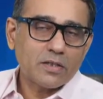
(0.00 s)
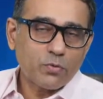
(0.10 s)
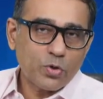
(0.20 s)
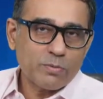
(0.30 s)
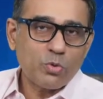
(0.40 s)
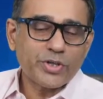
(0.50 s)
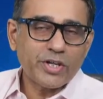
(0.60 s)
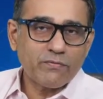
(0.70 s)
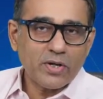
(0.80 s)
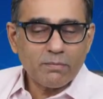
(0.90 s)
foreign
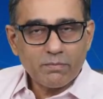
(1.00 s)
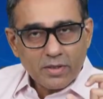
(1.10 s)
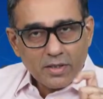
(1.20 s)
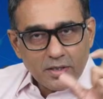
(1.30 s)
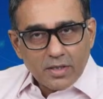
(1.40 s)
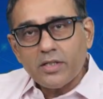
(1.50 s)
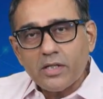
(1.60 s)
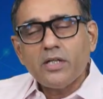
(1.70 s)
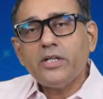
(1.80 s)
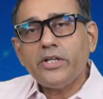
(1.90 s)
broking firm
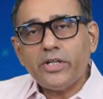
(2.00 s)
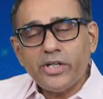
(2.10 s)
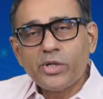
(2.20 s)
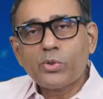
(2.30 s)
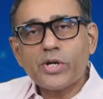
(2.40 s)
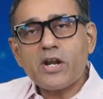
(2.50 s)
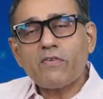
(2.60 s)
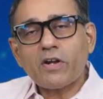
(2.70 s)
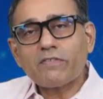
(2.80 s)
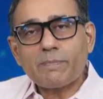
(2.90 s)
included
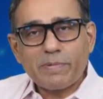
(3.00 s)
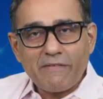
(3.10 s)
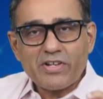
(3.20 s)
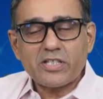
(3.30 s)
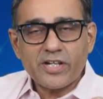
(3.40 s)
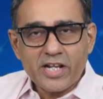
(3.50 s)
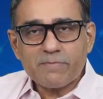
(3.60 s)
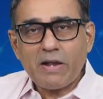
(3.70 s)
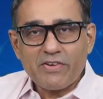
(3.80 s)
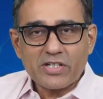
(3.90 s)
one of the leading
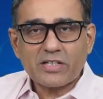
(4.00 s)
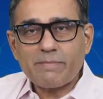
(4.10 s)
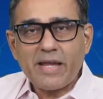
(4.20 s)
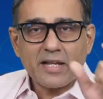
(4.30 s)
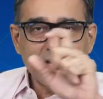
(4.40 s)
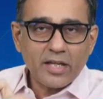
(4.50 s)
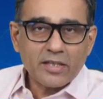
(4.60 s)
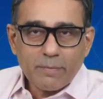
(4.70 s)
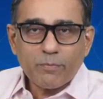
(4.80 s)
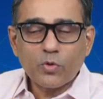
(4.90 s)
private sector bank
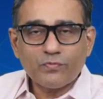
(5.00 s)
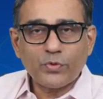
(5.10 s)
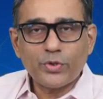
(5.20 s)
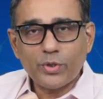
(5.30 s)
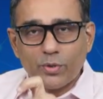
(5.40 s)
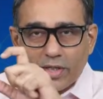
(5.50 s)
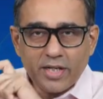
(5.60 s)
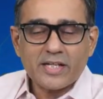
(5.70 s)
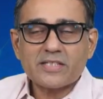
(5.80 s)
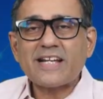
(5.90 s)
in their portfolio
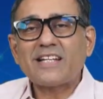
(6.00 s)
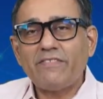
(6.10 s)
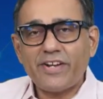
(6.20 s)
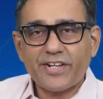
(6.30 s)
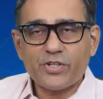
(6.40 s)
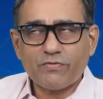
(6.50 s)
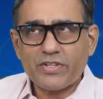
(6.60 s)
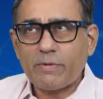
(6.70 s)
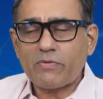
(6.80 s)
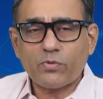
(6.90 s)
and assigned the weightage of near about